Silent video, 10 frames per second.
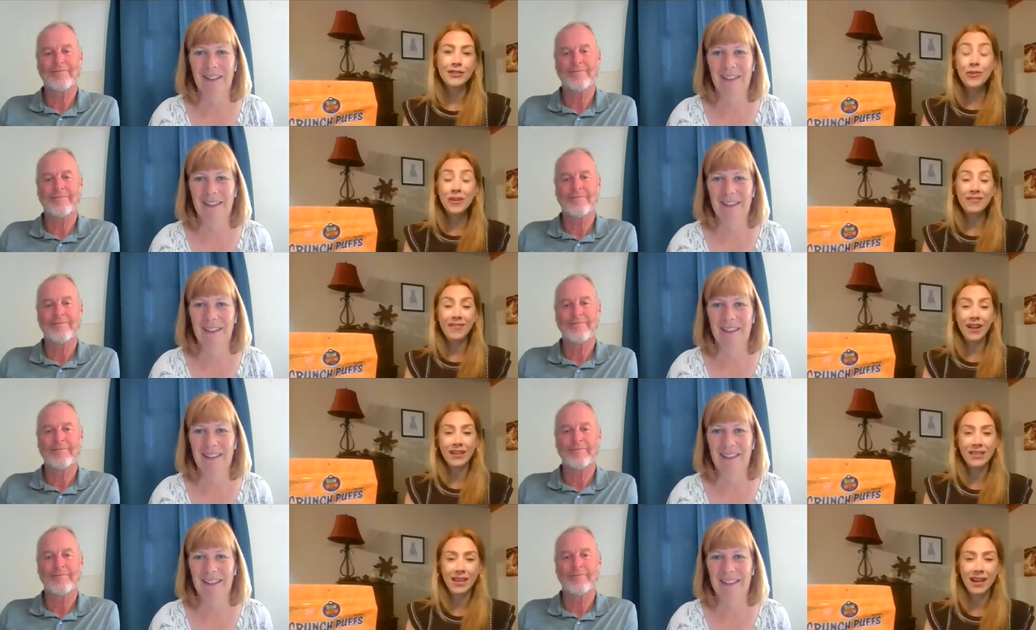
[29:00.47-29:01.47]
Speaker 1: you can find
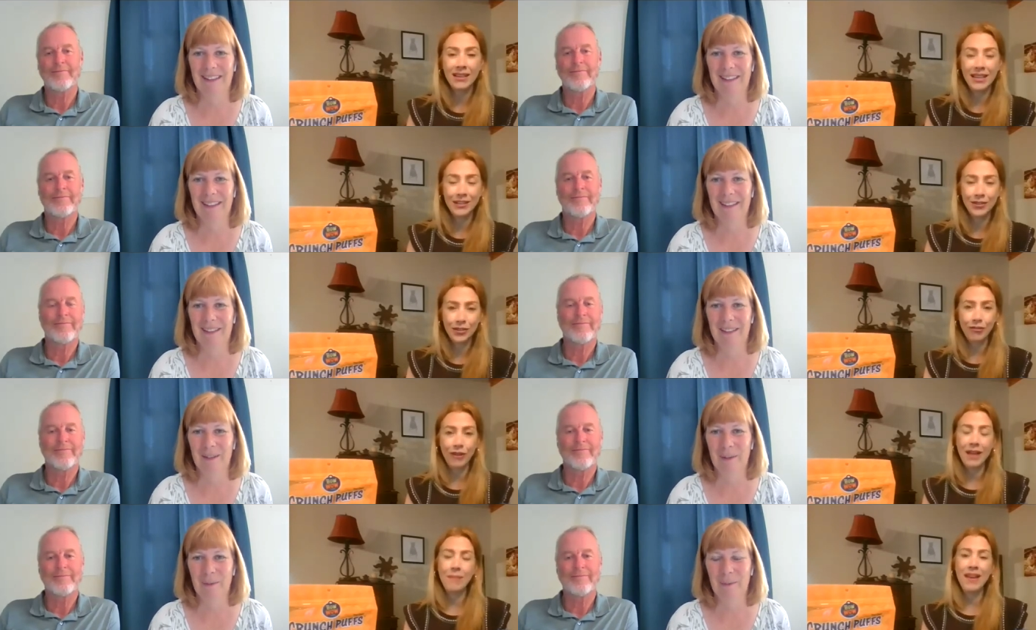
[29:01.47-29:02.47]
us on
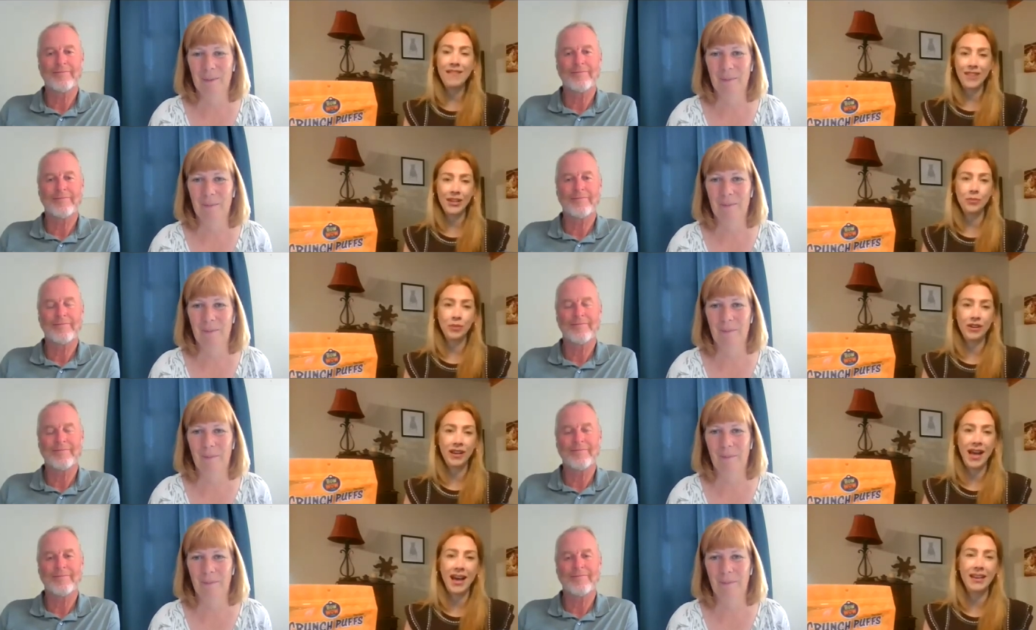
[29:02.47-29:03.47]
Instagram and Facebook
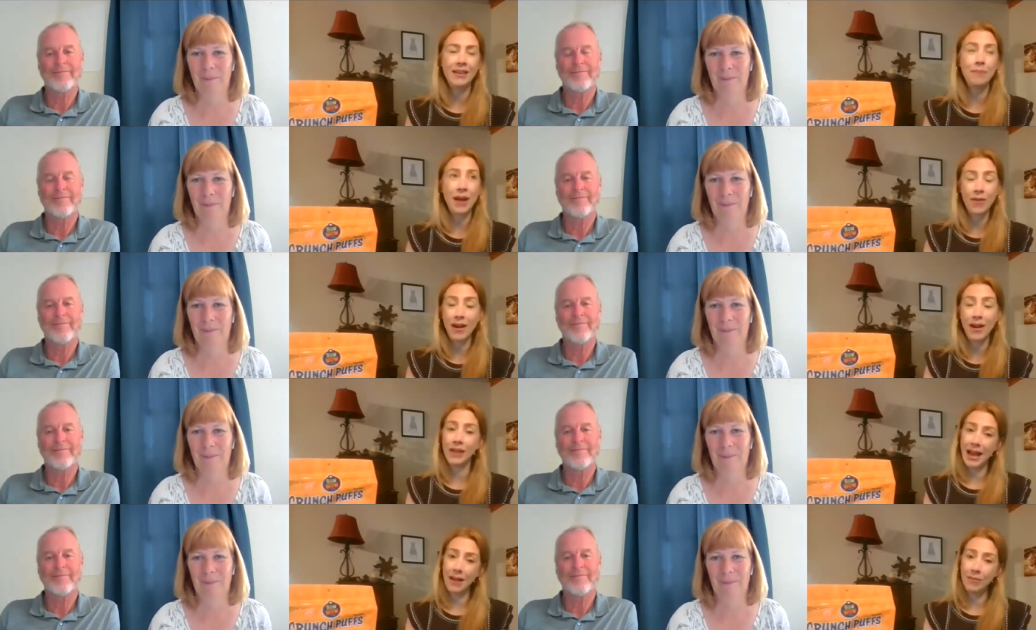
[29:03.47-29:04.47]
at Bow Wow
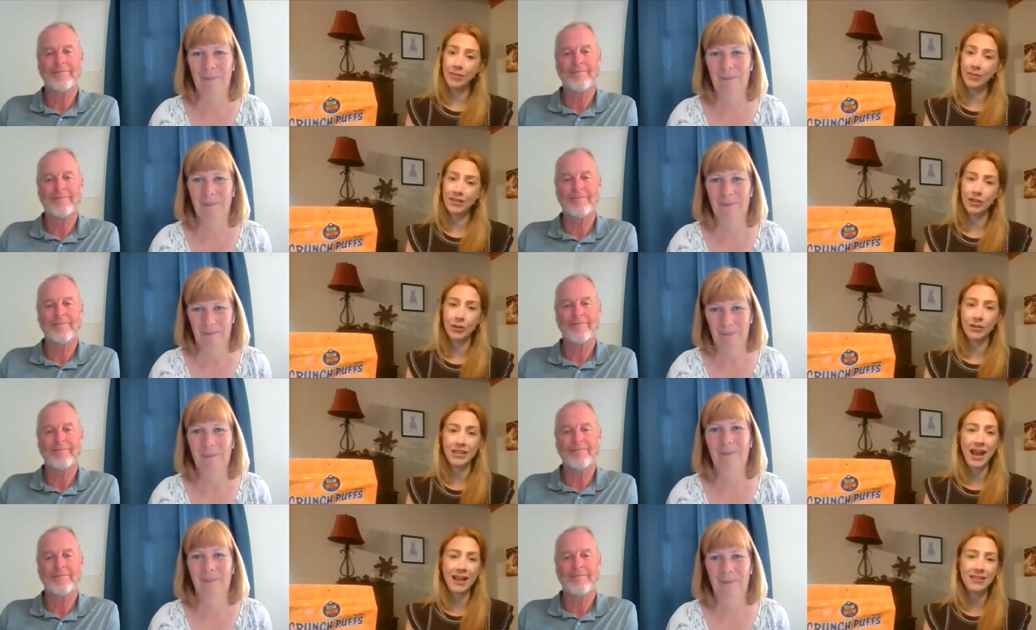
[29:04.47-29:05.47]
Labs. So it's
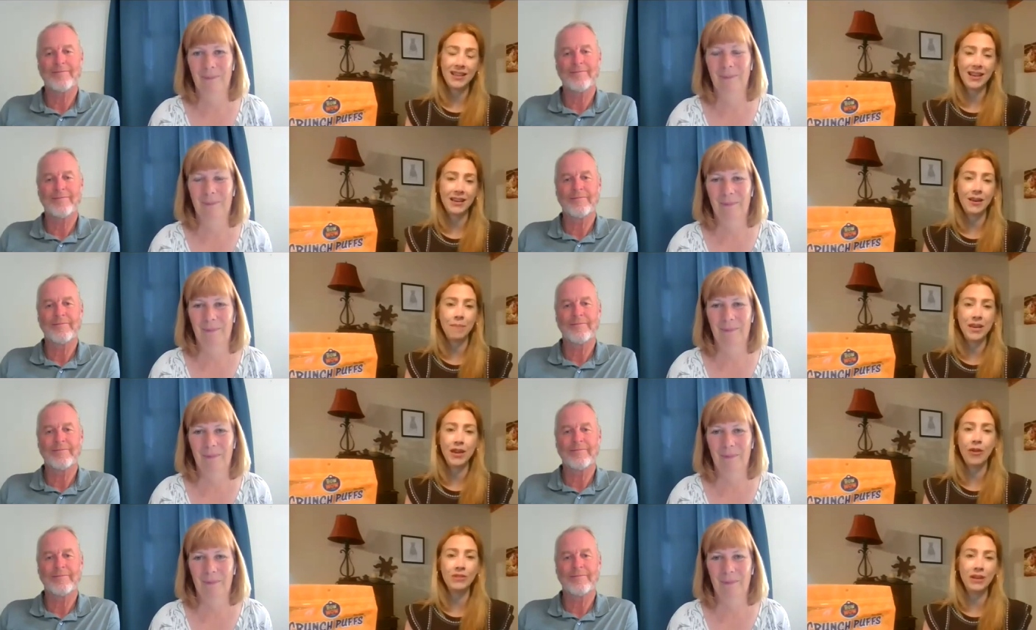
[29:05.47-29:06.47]
the @
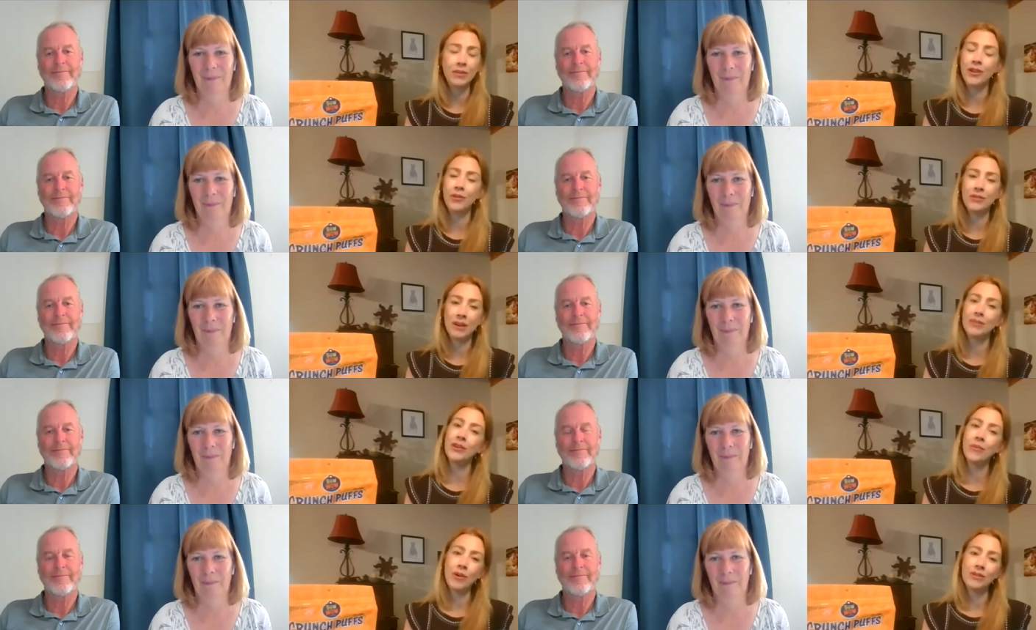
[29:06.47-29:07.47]

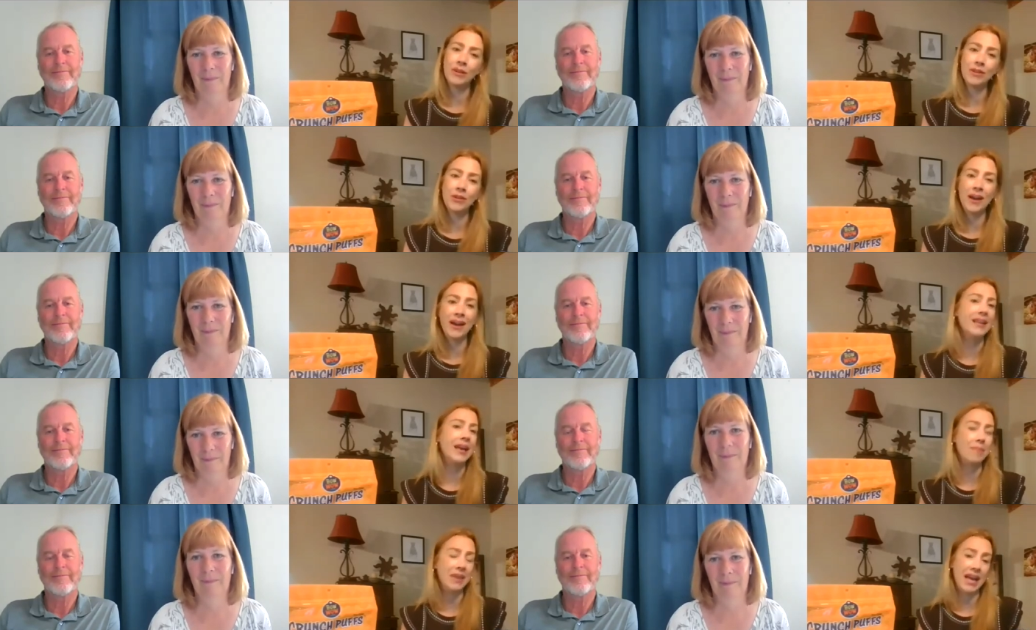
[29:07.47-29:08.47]

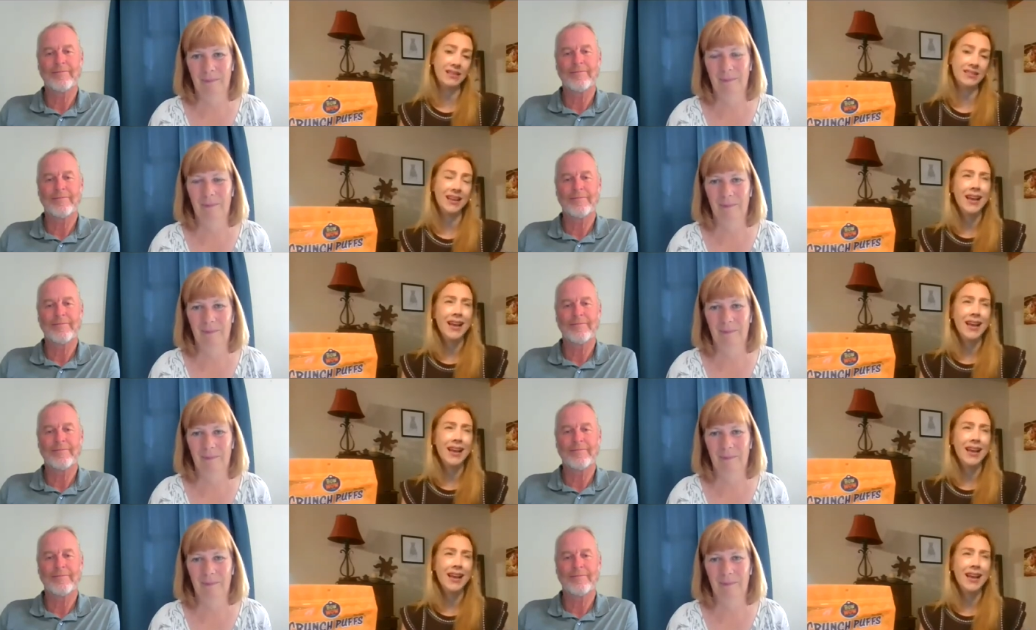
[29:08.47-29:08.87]
BOWWOWLABS.